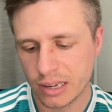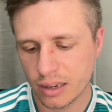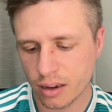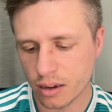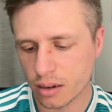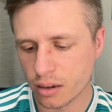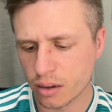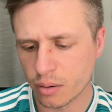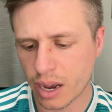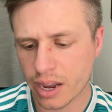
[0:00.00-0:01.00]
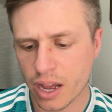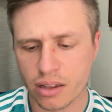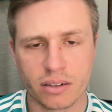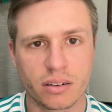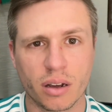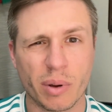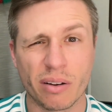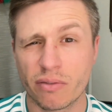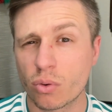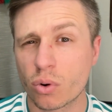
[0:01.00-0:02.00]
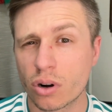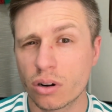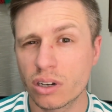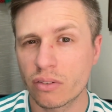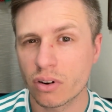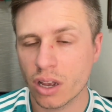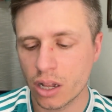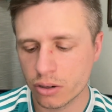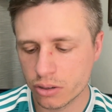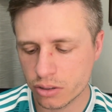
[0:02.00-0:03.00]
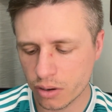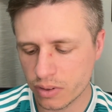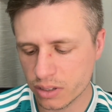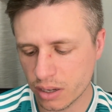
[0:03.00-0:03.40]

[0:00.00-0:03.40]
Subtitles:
I got about 4 different colors of this.